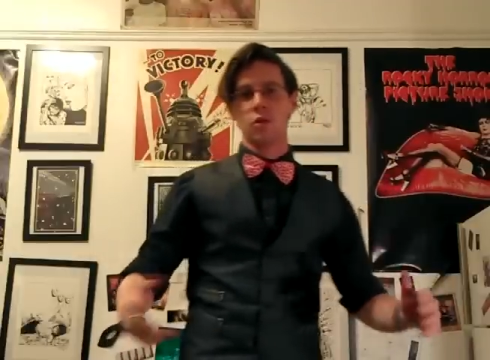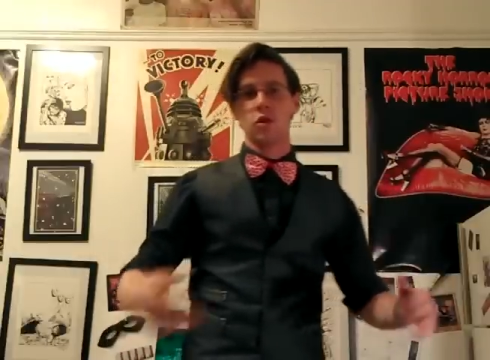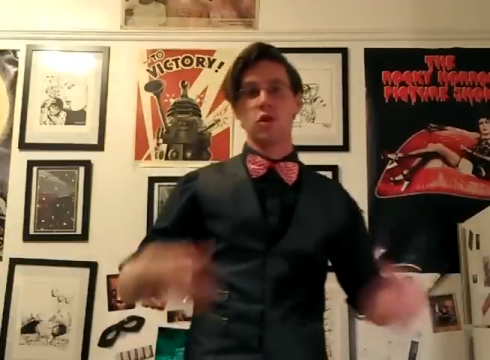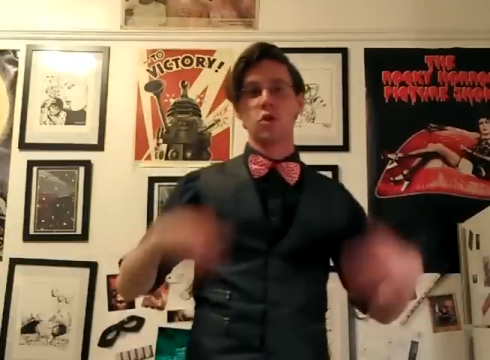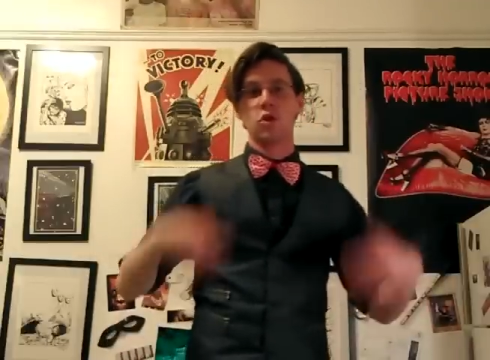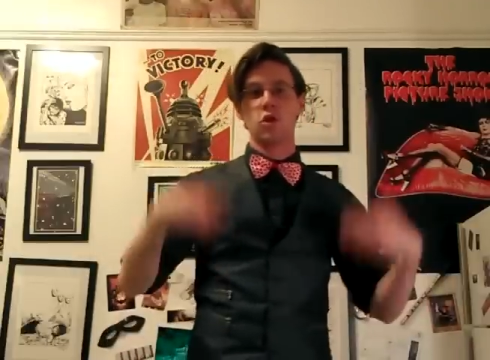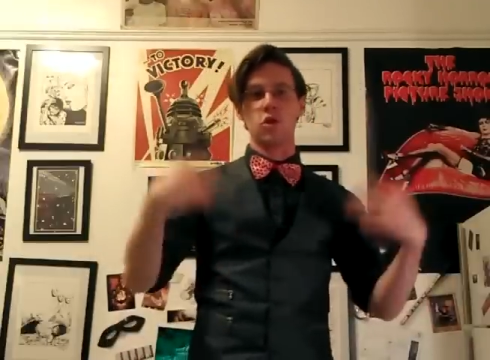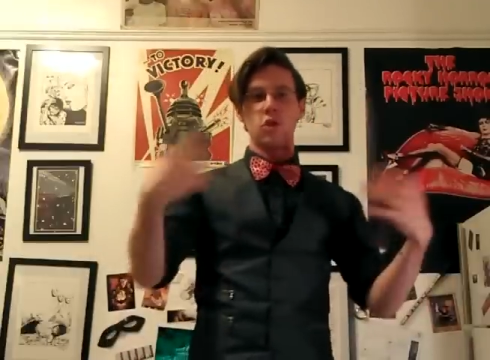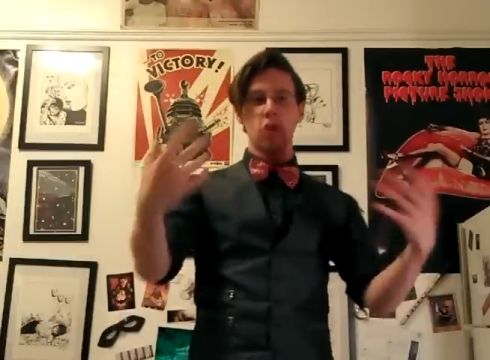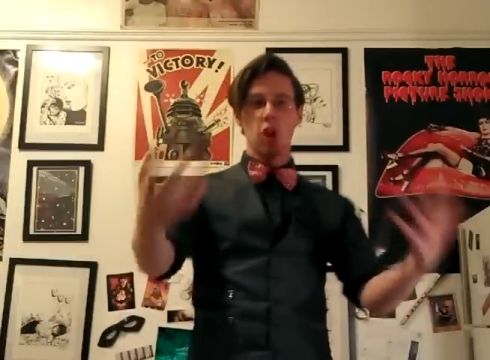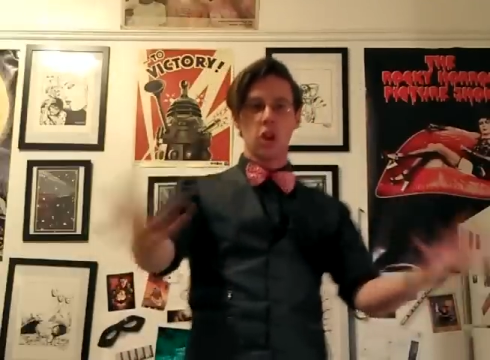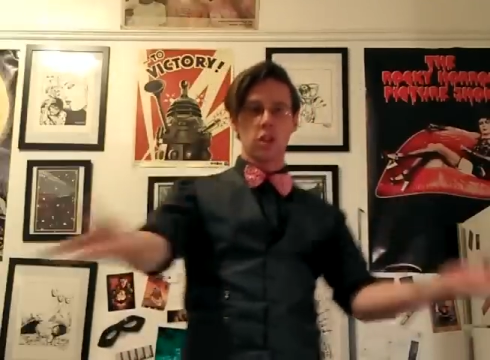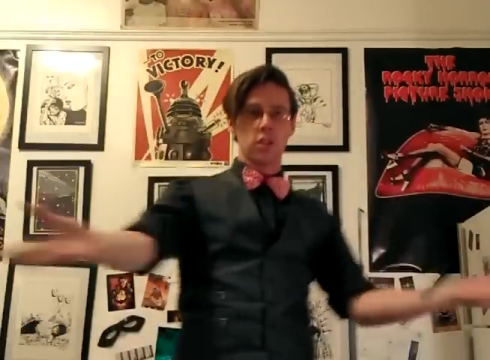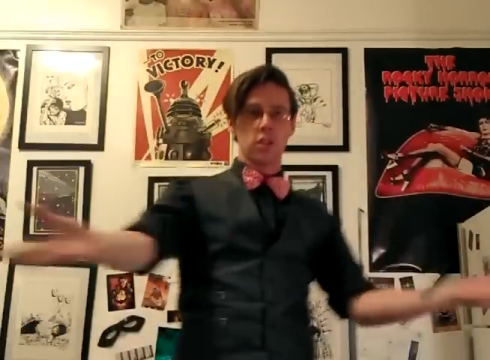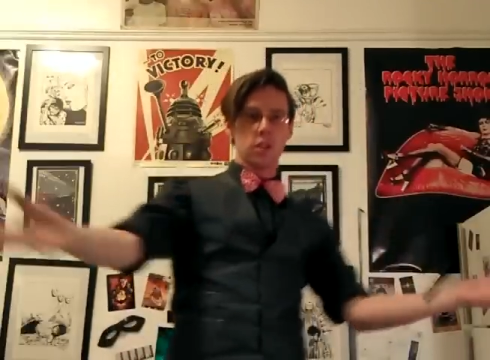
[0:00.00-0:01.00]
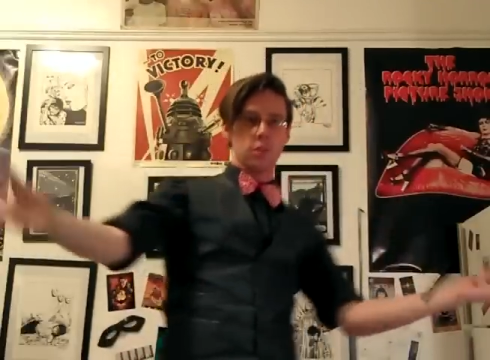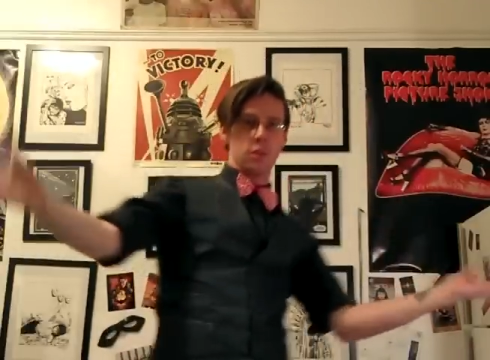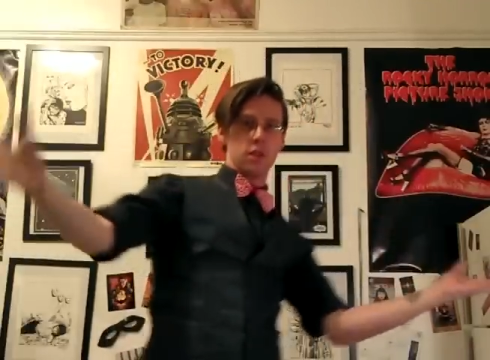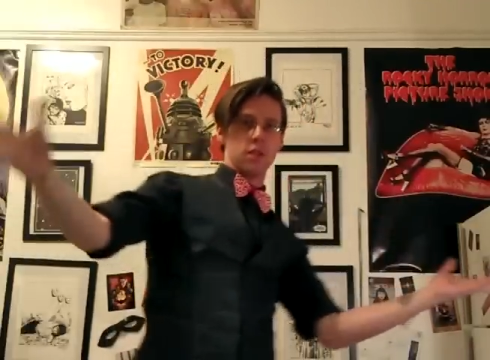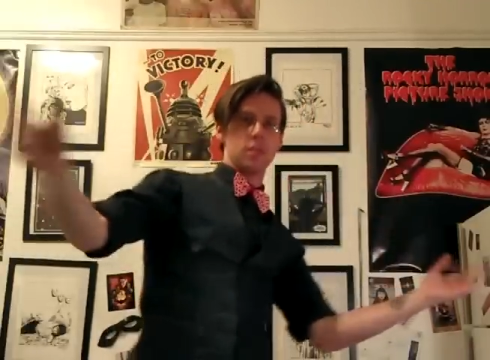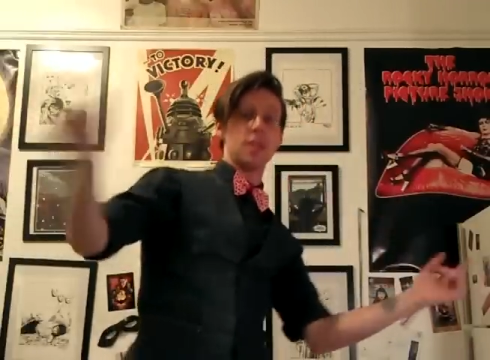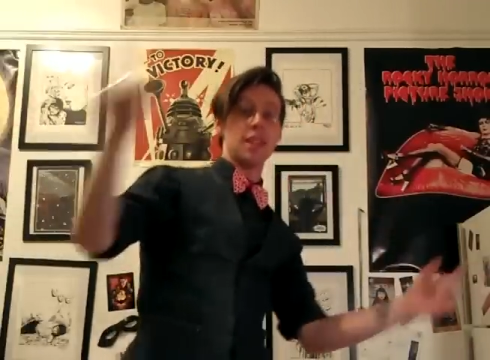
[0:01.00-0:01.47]

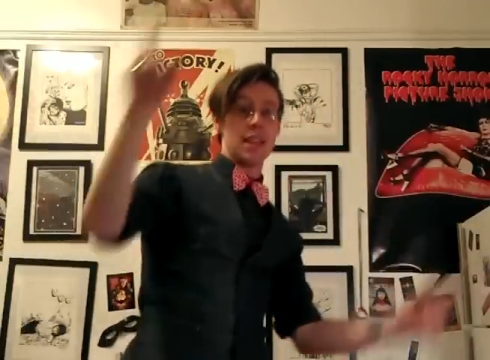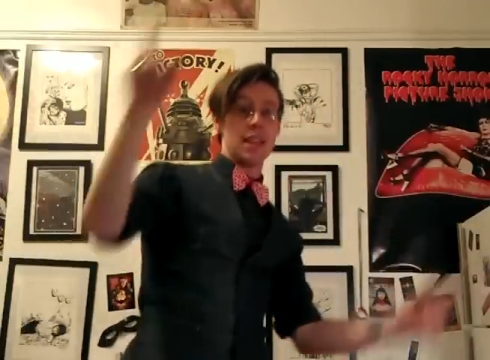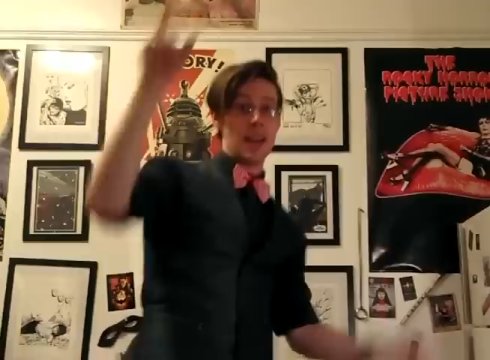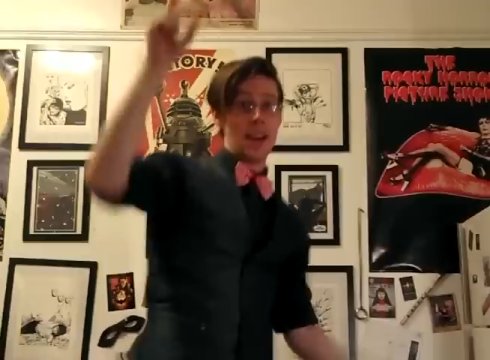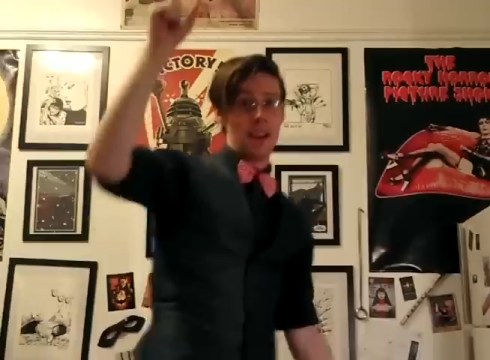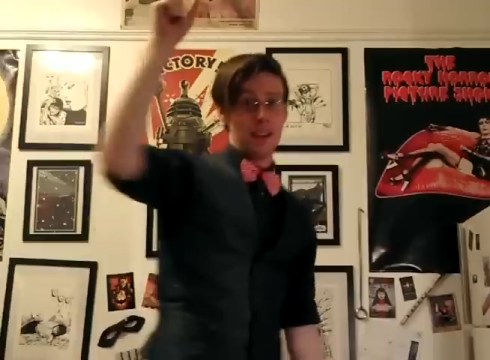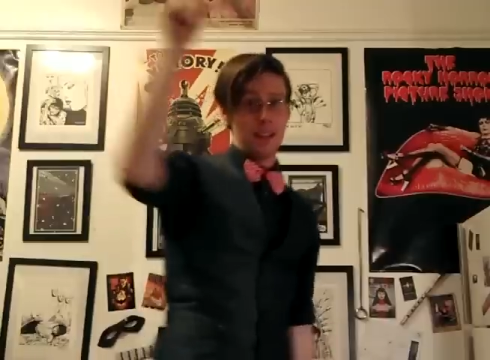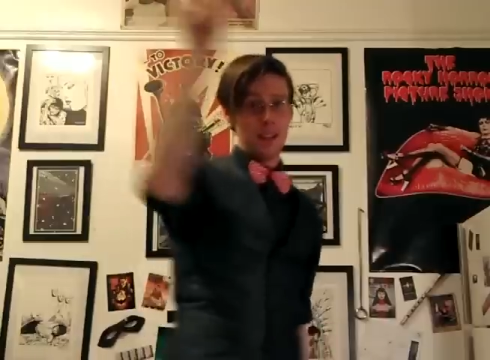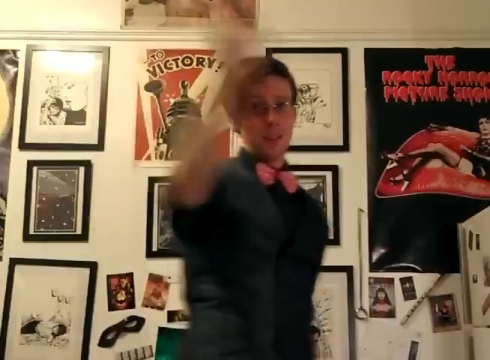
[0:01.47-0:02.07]
Sharktopus. Yeah,